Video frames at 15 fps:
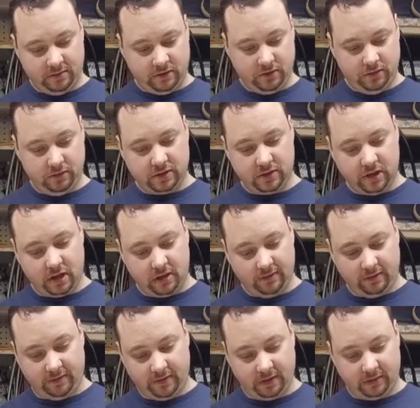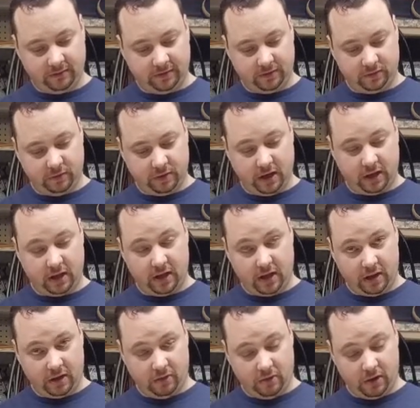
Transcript: too snug of a fit for what I kind of